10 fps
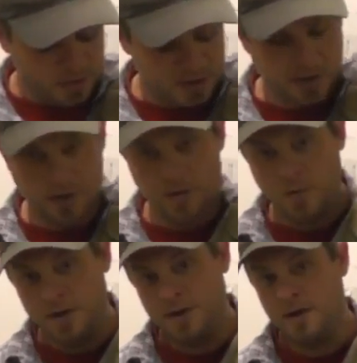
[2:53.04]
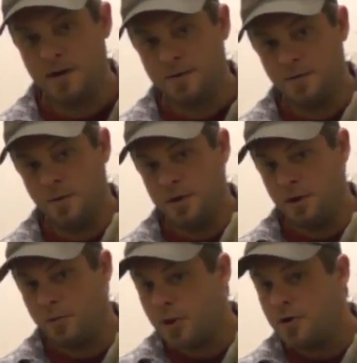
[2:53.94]
works good when
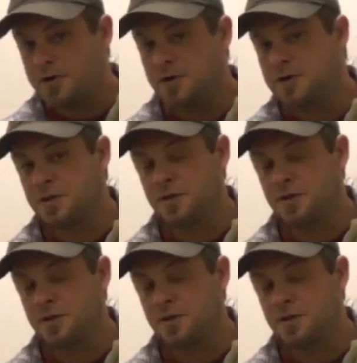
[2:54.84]
you're approaching the